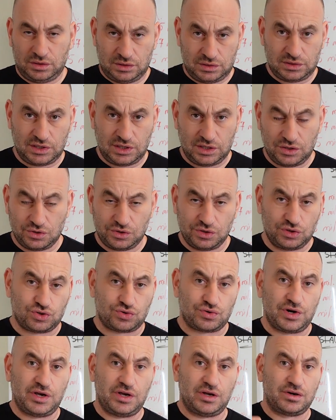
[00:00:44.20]
Say you're a
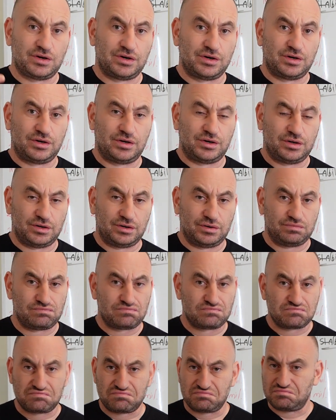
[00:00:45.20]
trader,
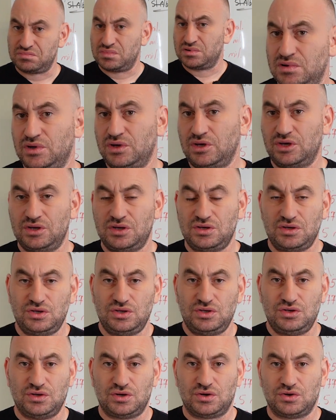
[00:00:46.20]

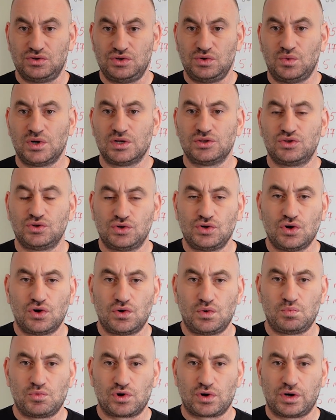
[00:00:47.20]
you want to
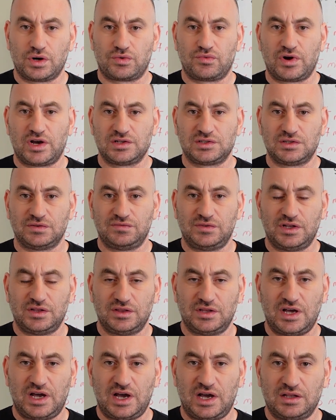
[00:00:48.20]
go more aggressive
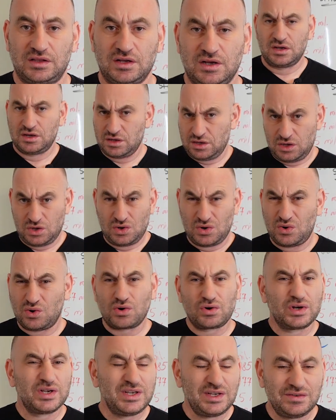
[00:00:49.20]
than that,
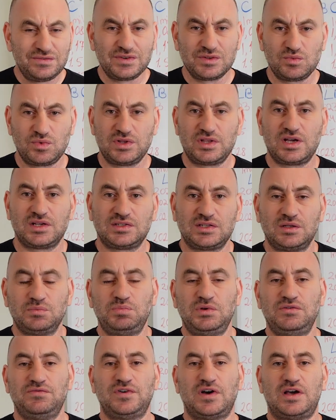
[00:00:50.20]
or even with
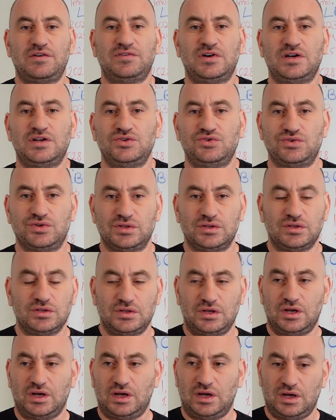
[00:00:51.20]
S&P
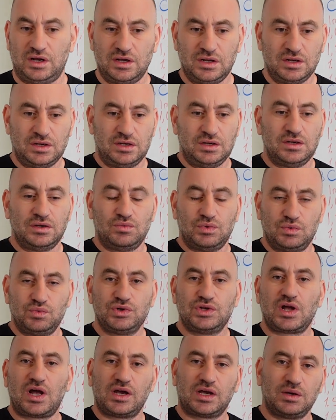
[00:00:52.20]
500. When
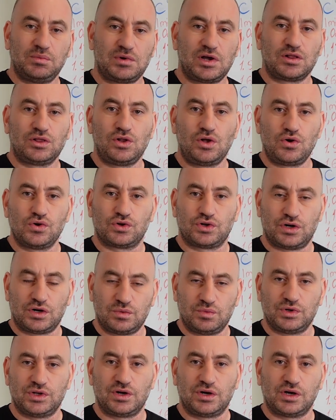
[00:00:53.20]
we're talking about
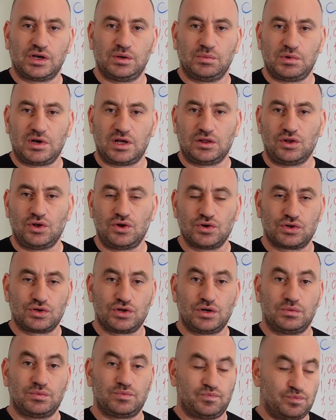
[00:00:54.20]
long-term, we're talking about
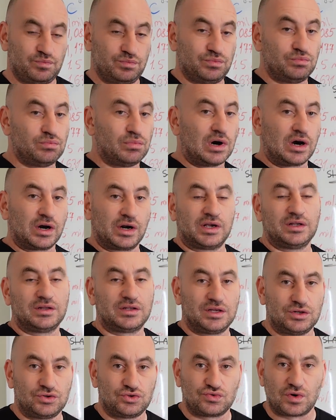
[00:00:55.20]
long-term.
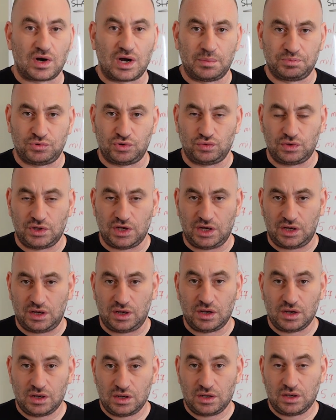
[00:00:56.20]
Market can drop today.